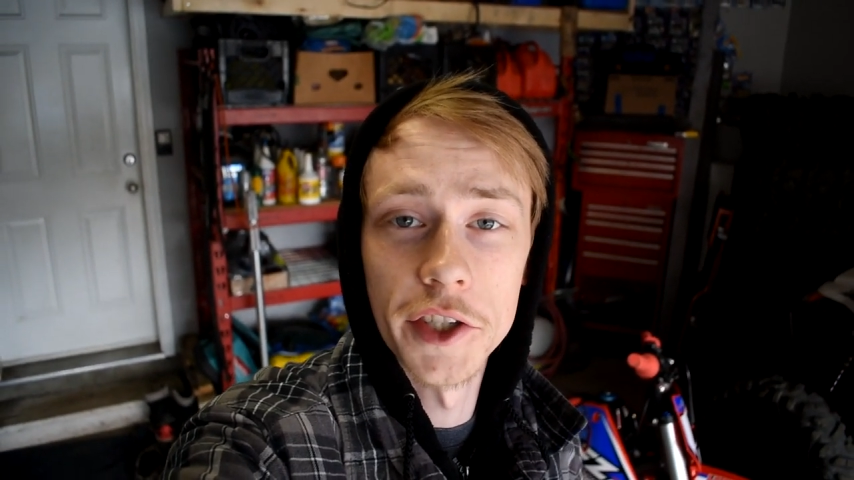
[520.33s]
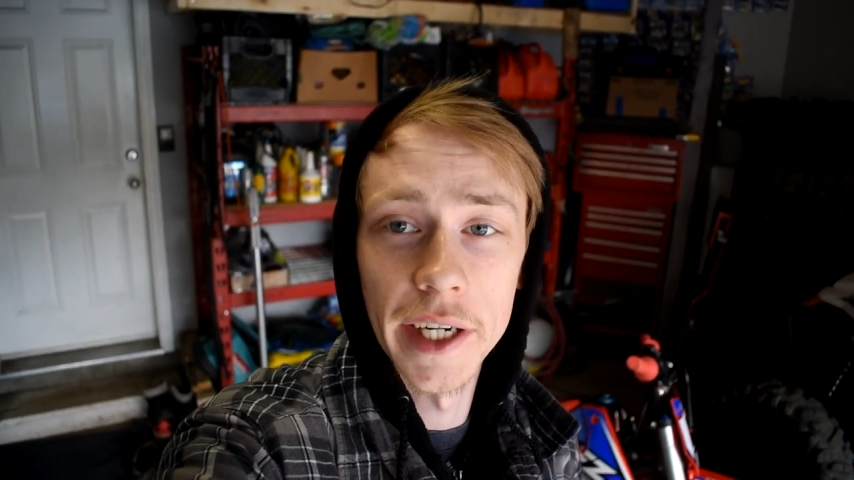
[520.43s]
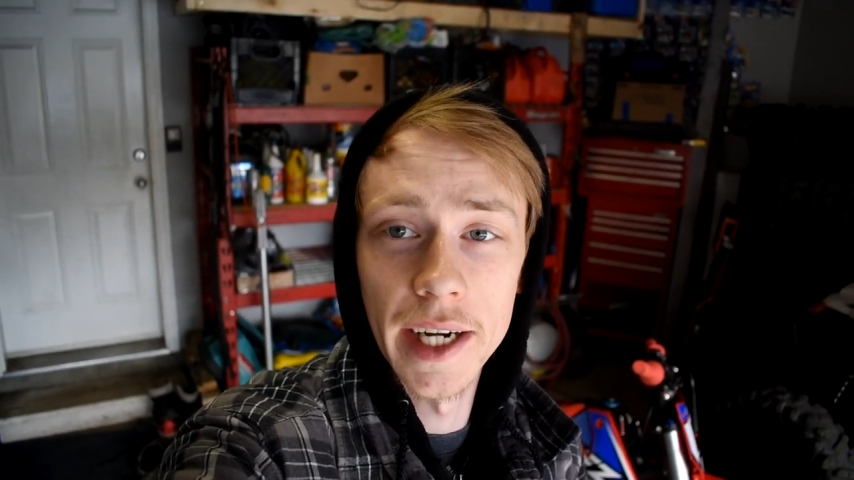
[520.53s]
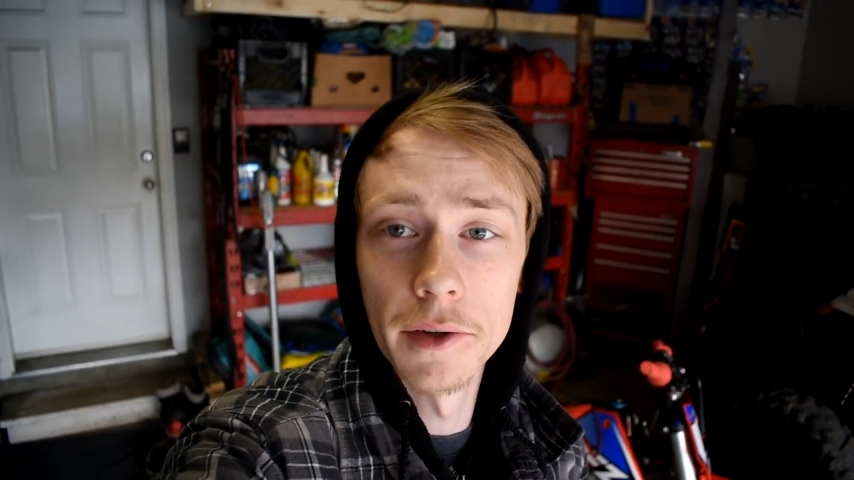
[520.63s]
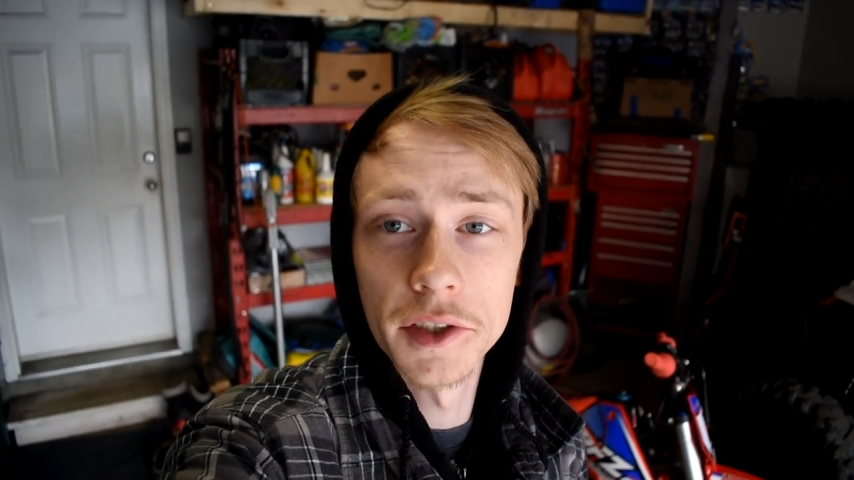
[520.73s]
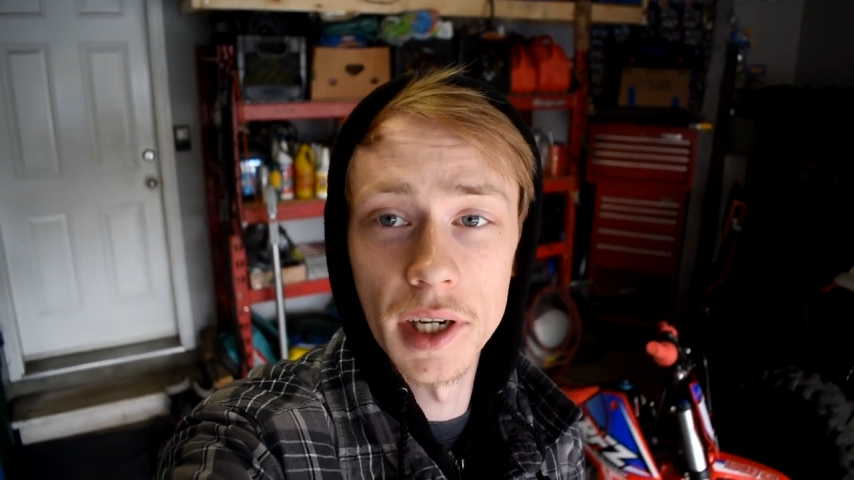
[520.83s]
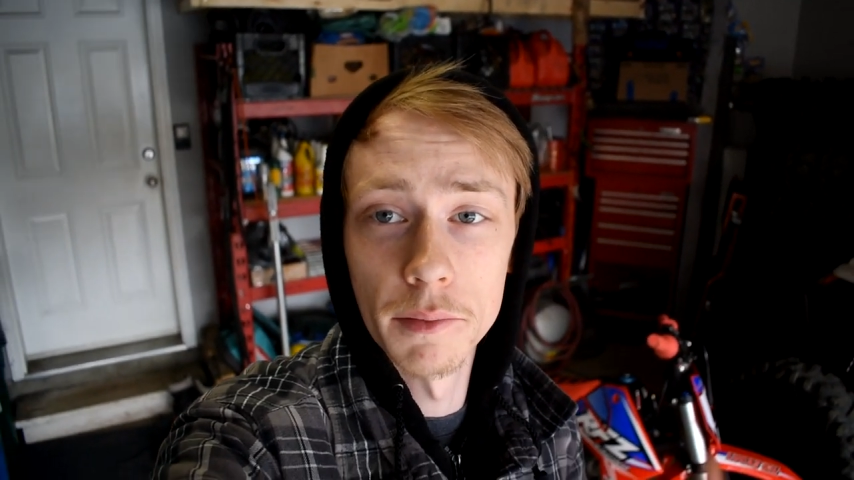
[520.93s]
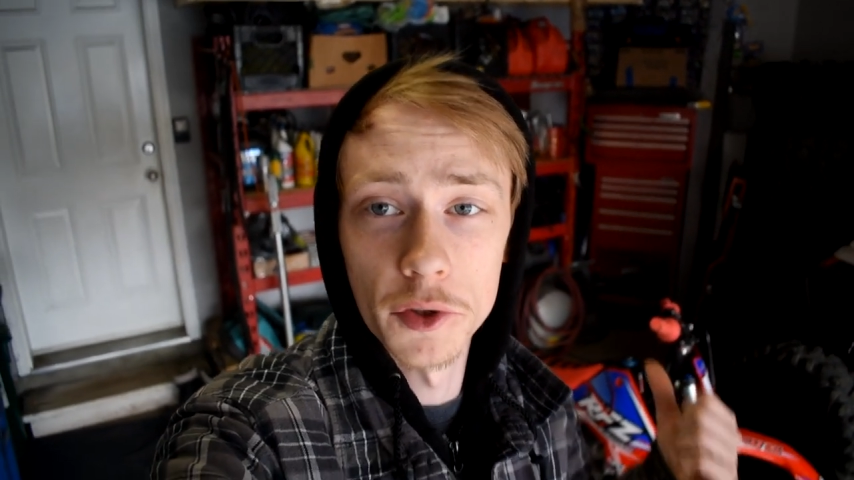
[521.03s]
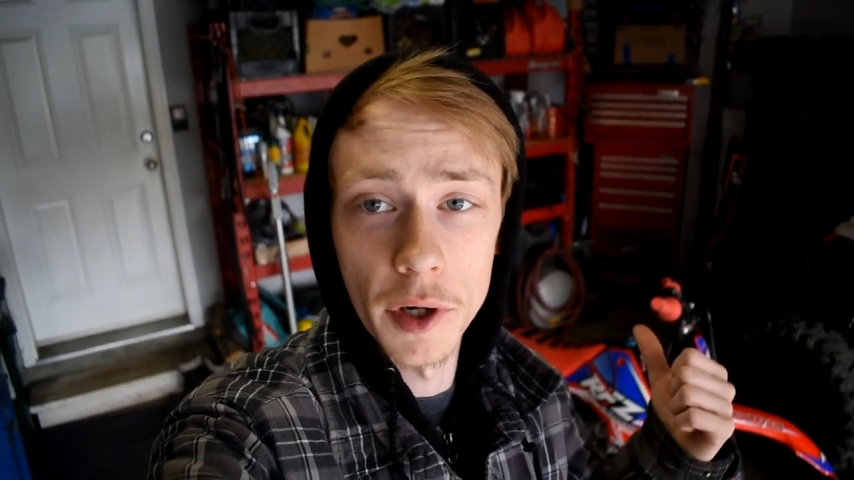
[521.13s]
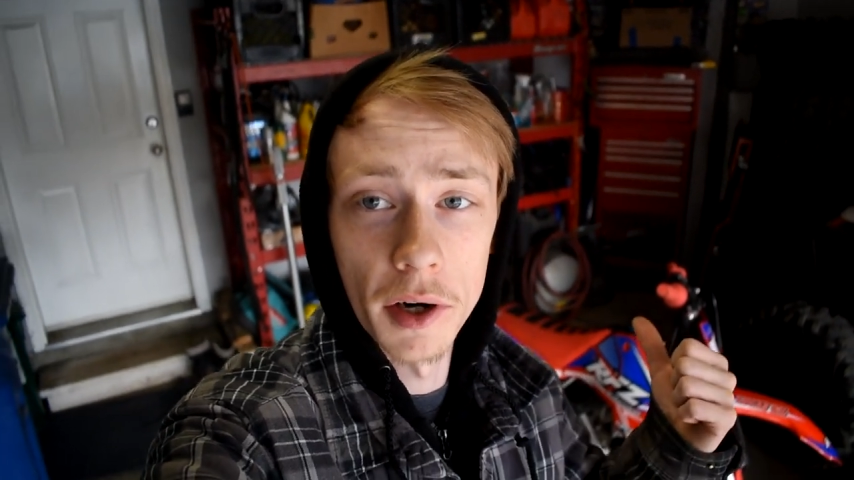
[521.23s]
to check out
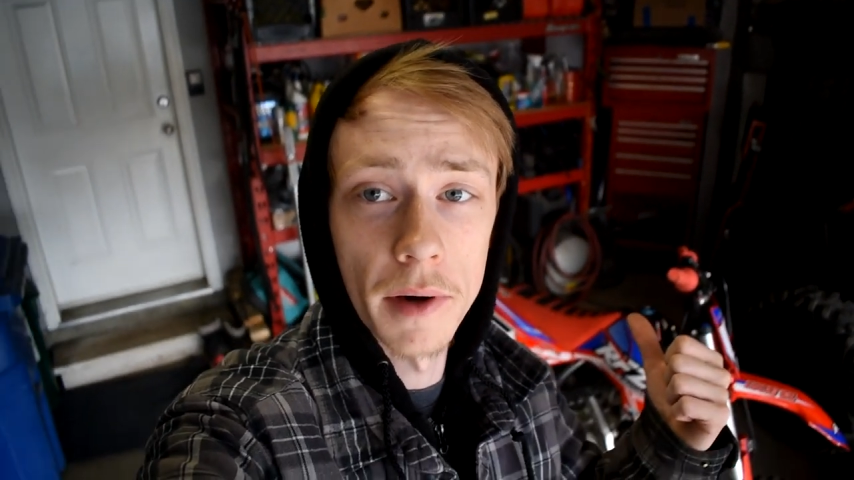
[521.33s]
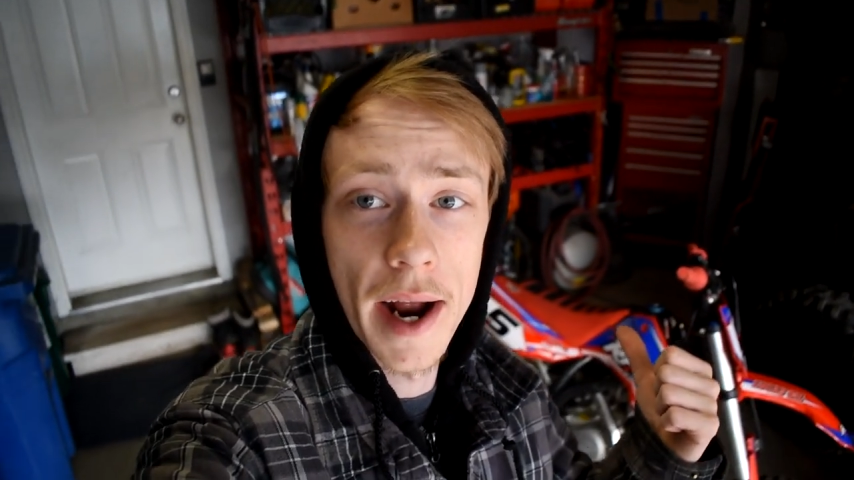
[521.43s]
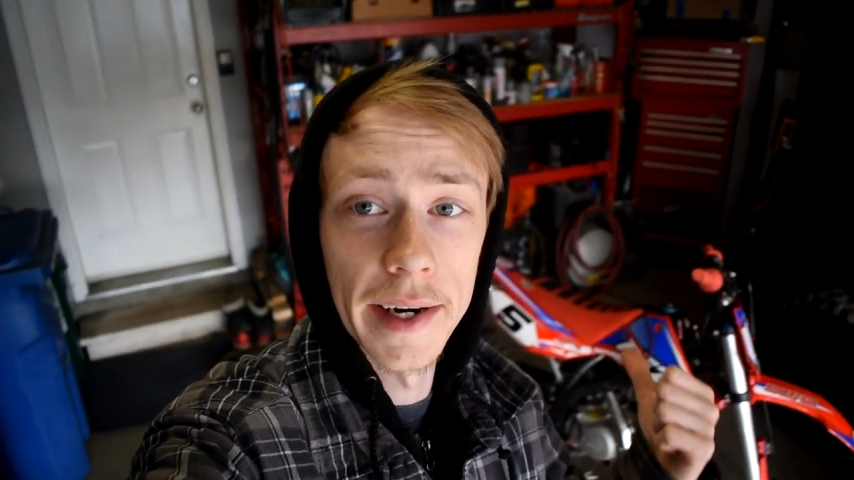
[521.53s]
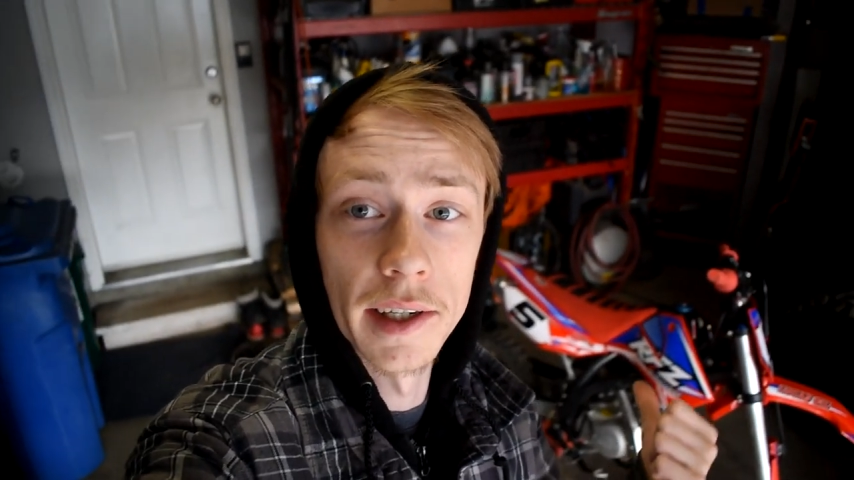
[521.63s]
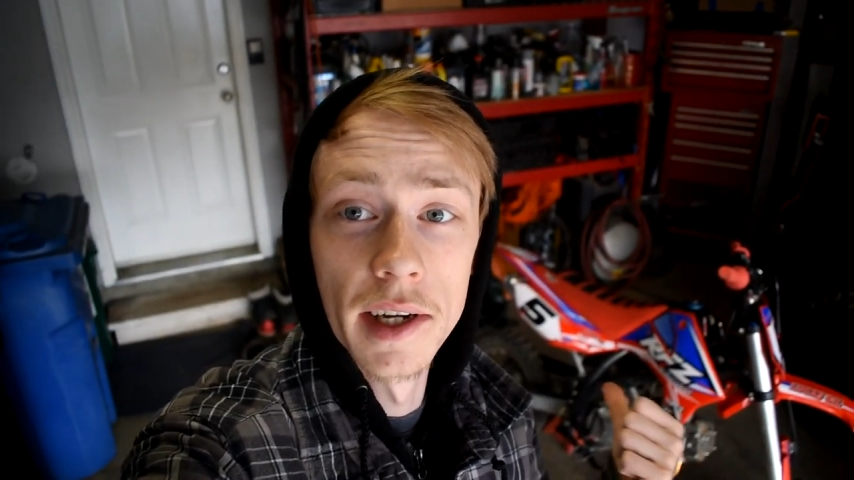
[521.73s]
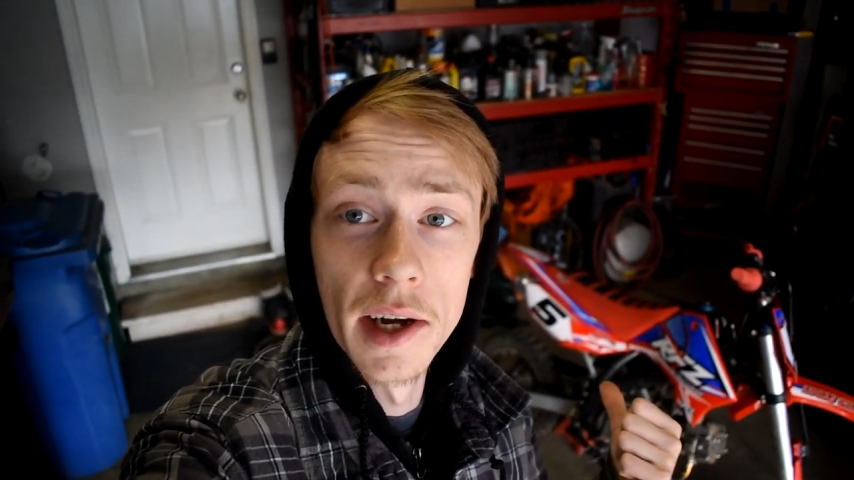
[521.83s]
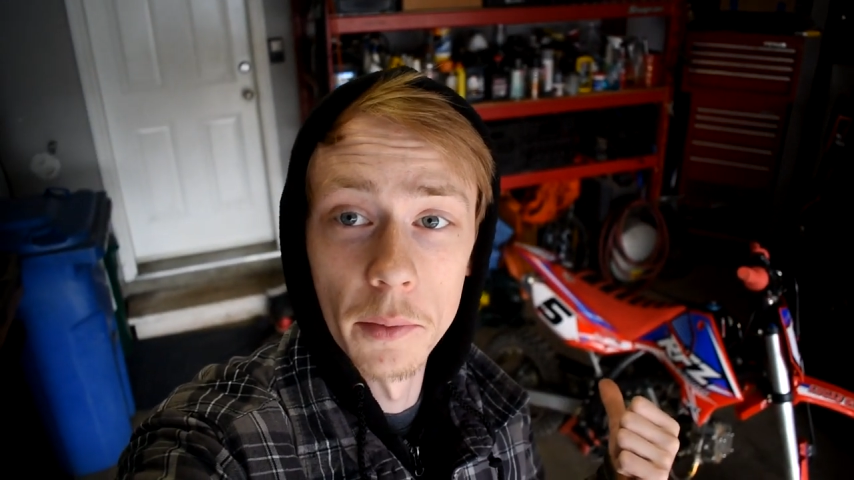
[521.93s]
some trail riding